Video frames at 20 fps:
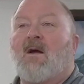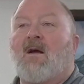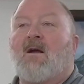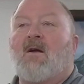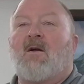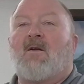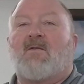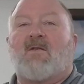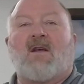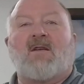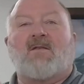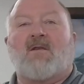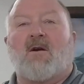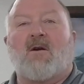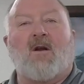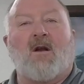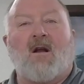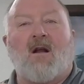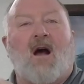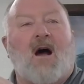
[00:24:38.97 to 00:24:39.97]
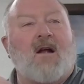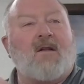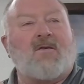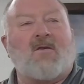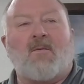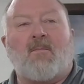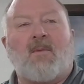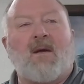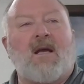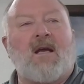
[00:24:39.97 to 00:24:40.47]
It says here, not
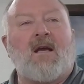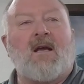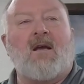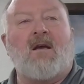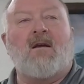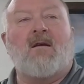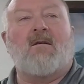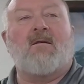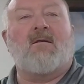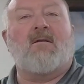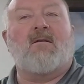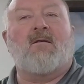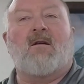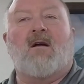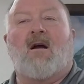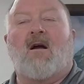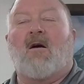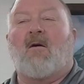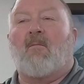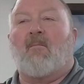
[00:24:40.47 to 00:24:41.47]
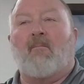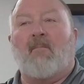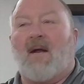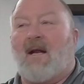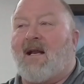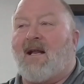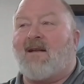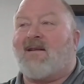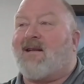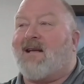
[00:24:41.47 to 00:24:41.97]
to be uh,
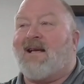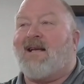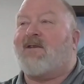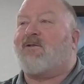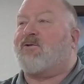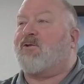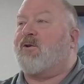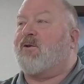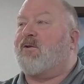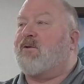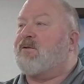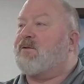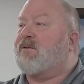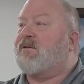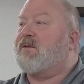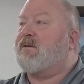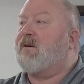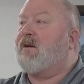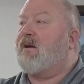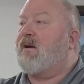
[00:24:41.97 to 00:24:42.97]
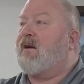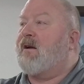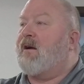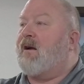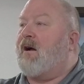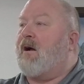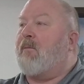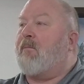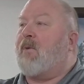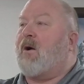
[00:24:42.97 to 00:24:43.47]
many teachers
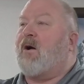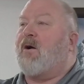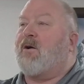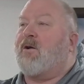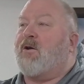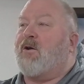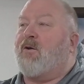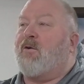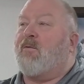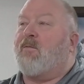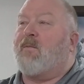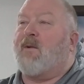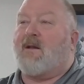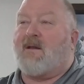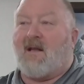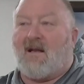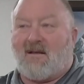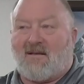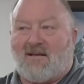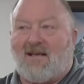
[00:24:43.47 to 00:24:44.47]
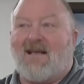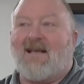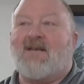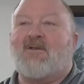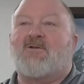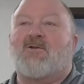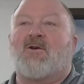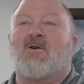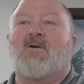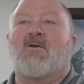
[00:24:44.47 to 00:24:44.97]
among you, but that
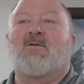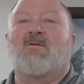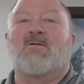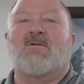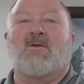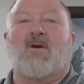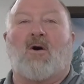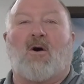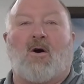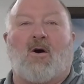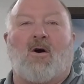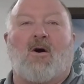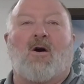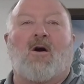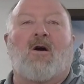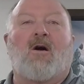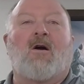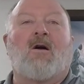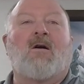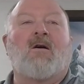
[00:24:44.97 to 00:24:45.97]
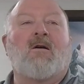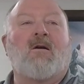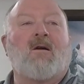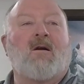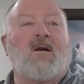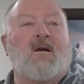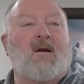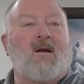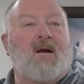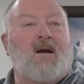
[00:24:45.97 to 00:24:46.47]
teachers are
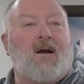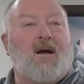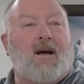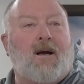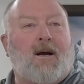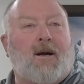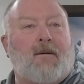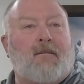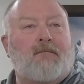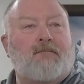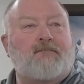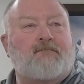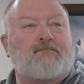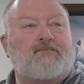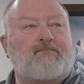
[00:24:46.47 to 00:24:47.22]
um,